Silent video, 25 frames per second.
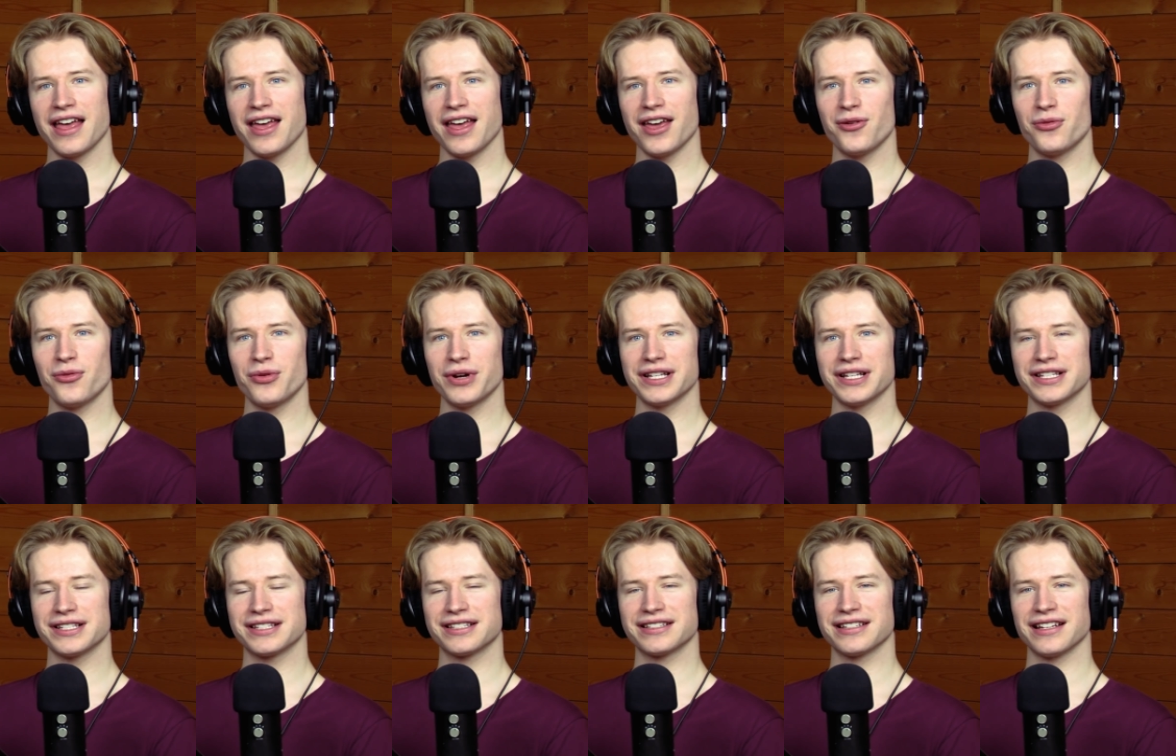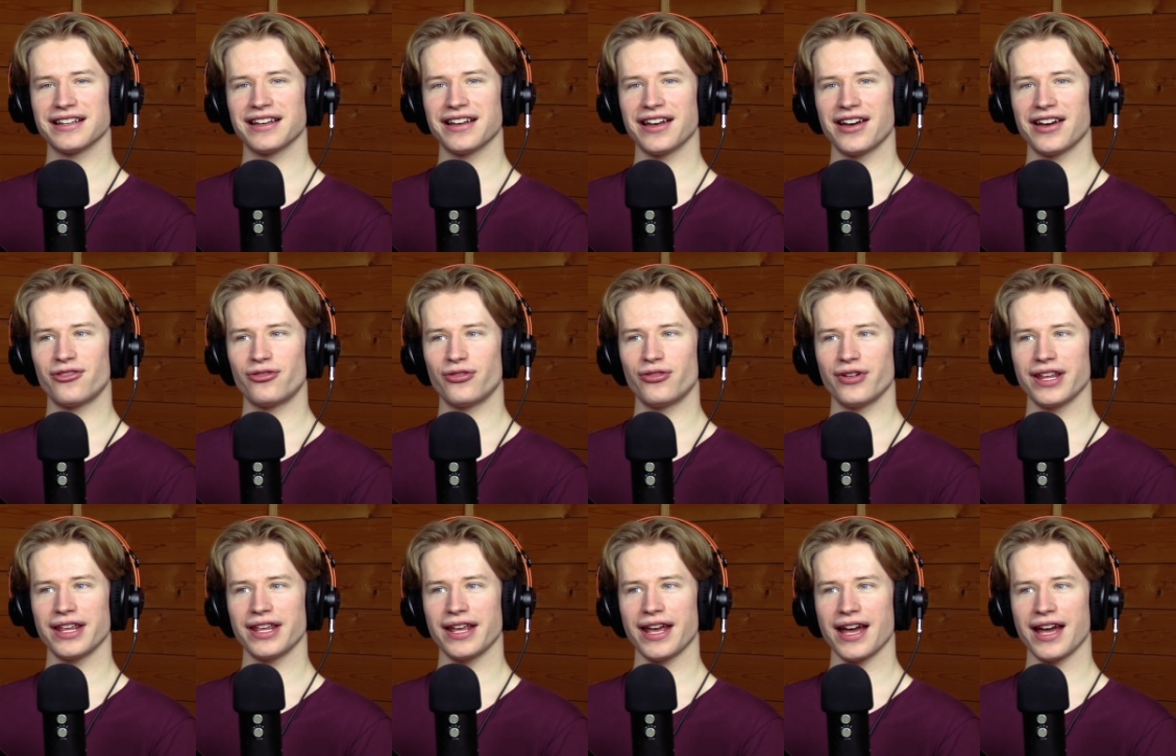it was a
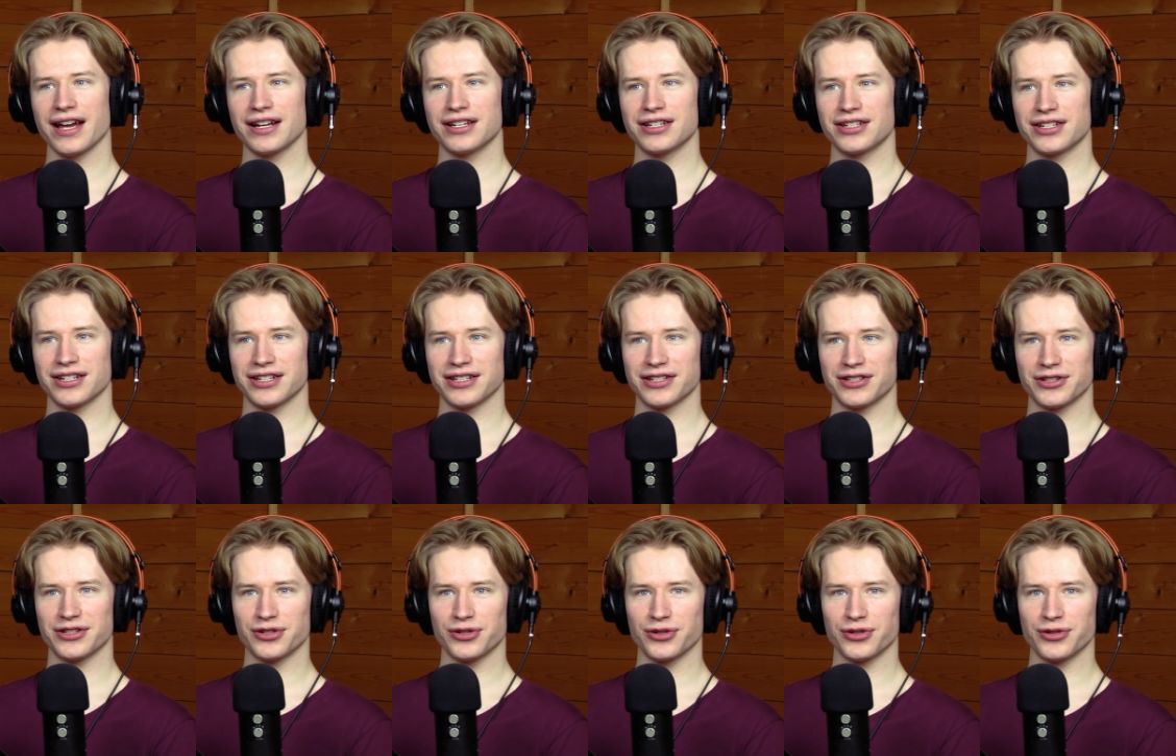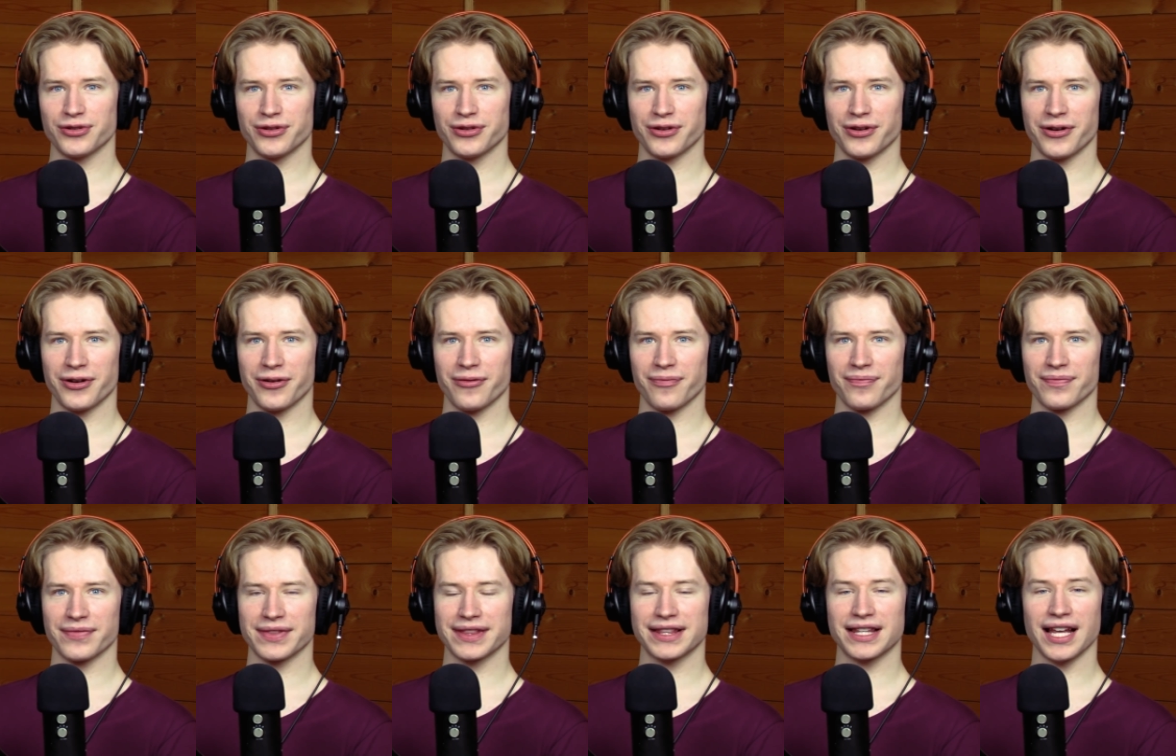reaction to
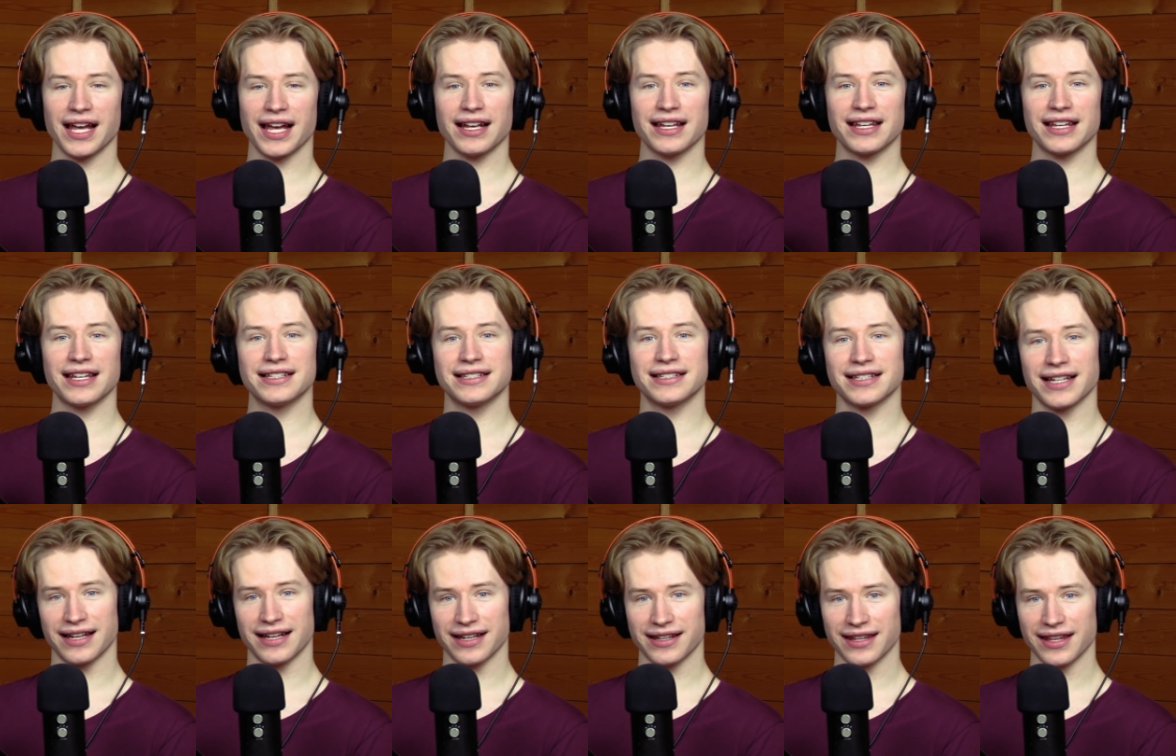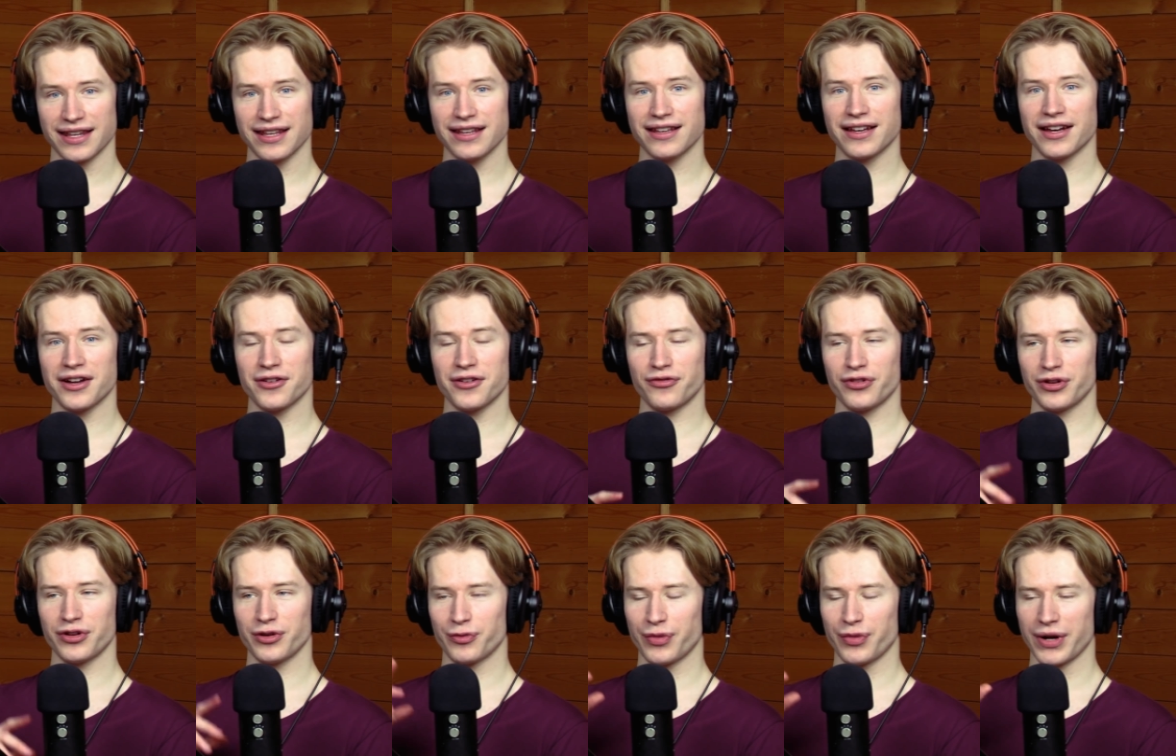um, Taki Taki
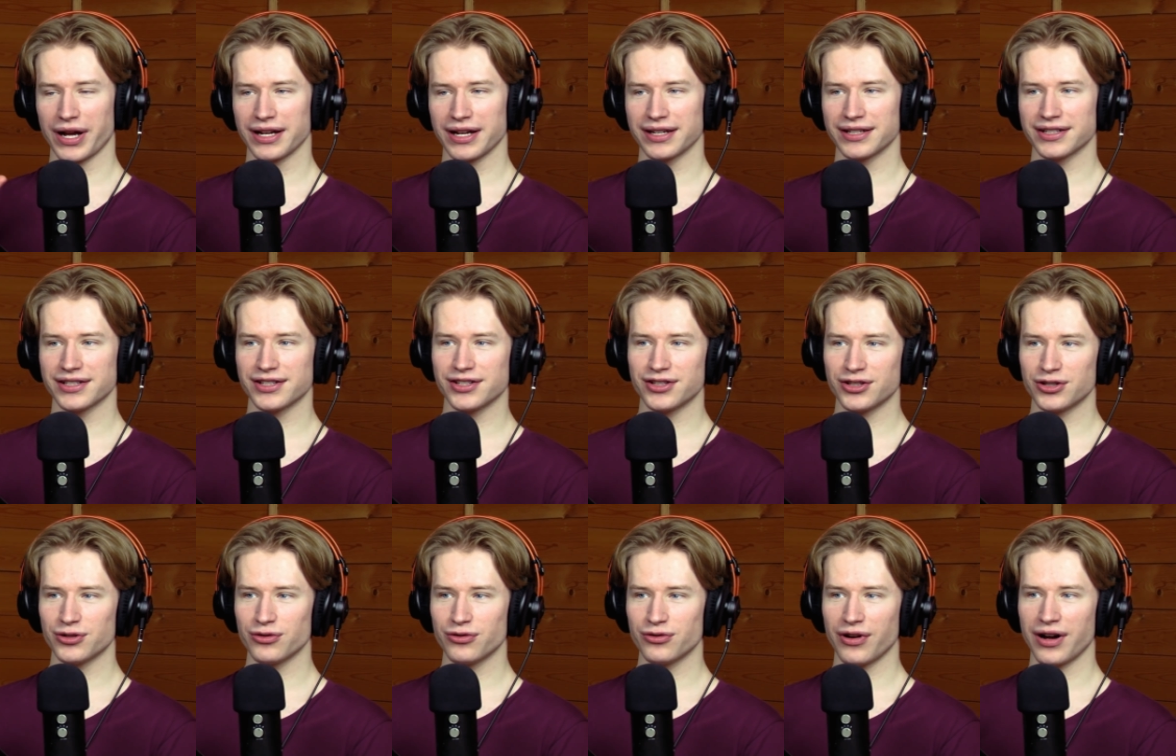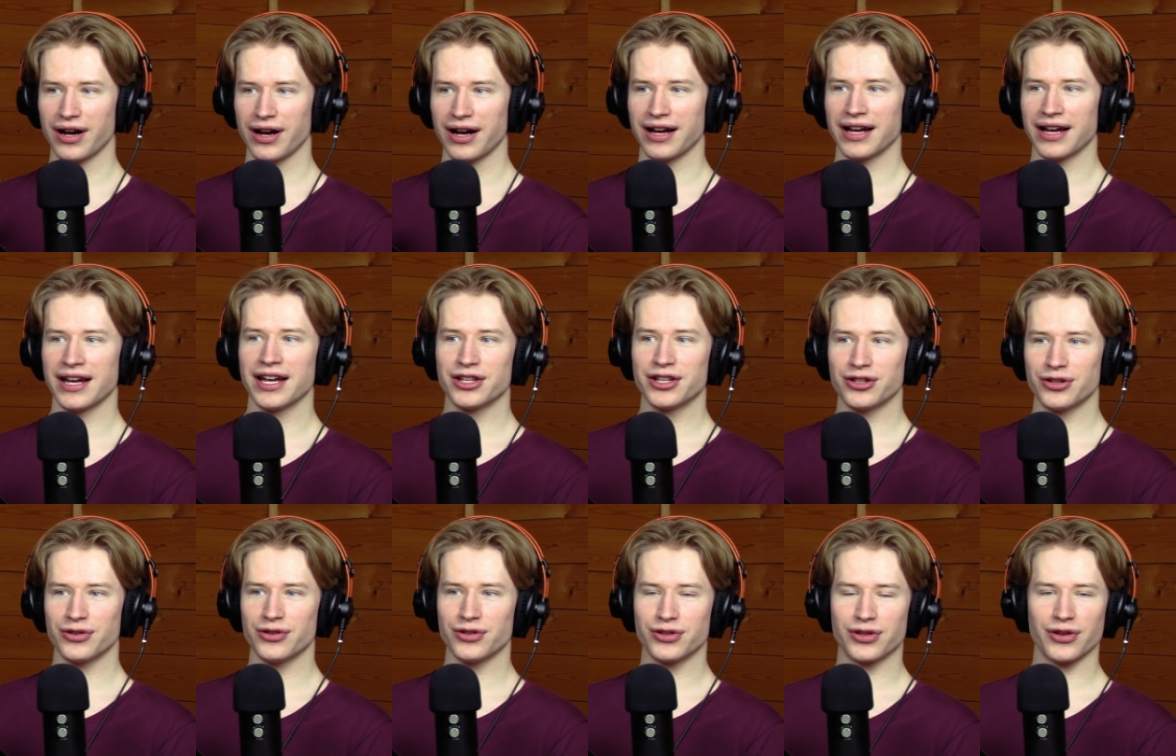cover by Sua
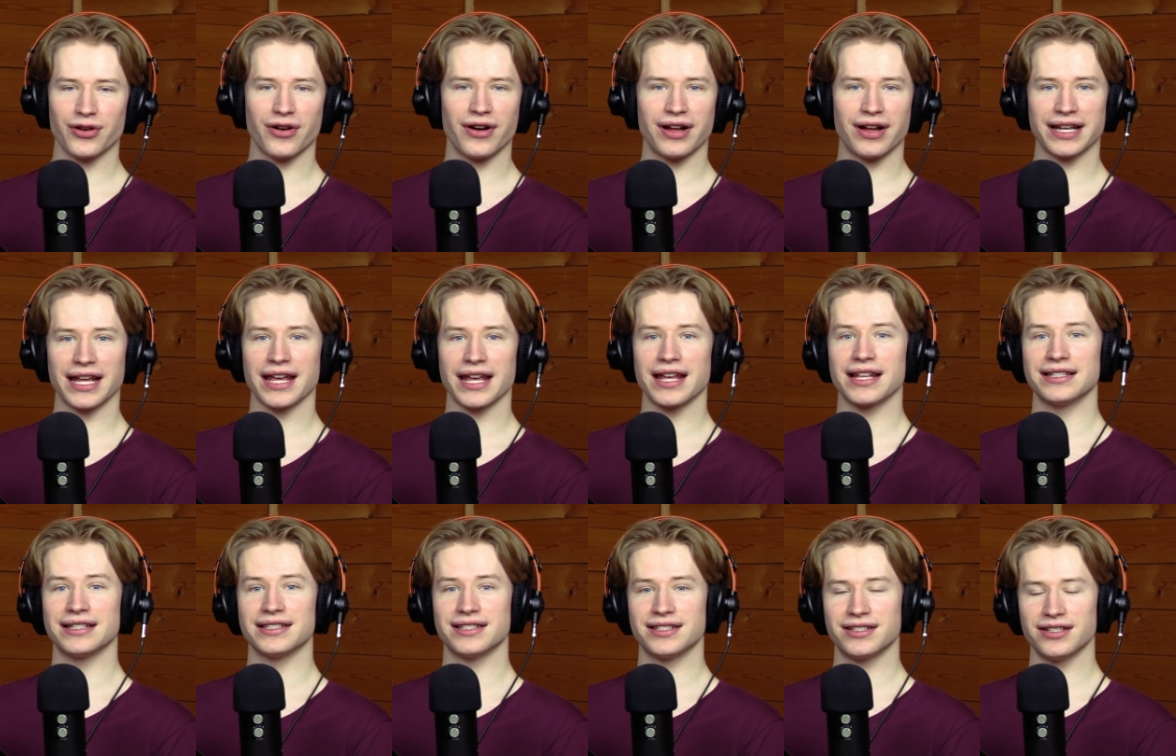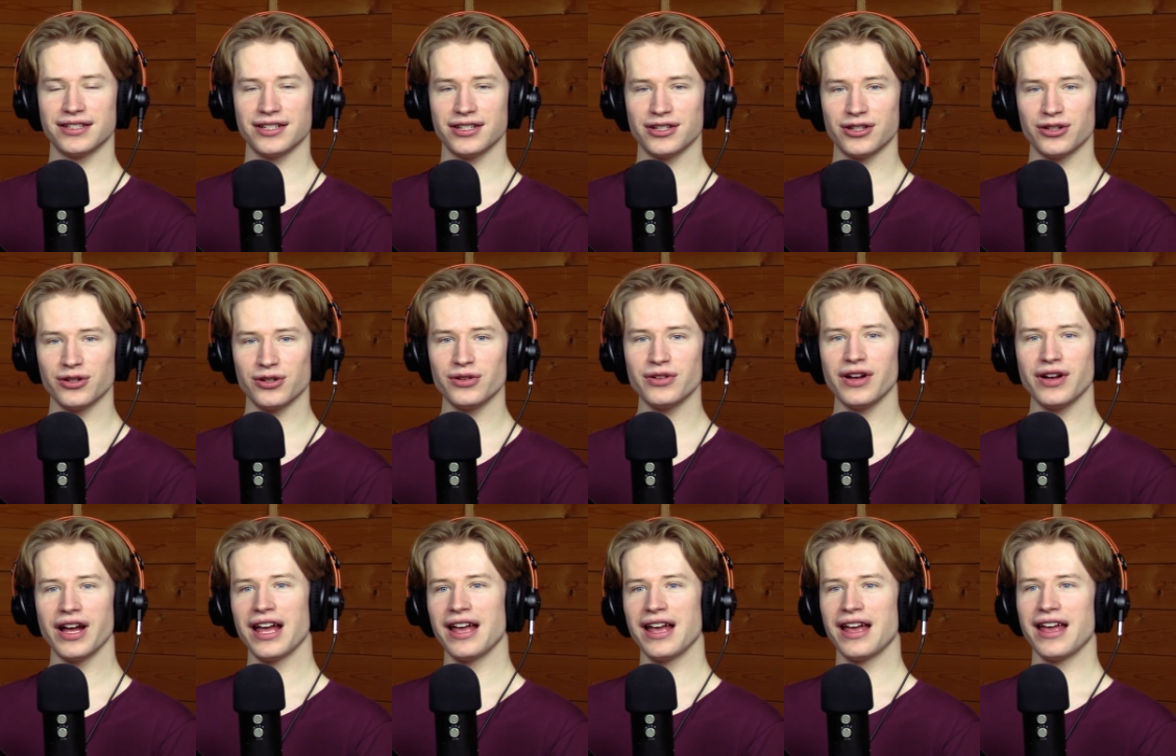Yoohyeon, and JiU.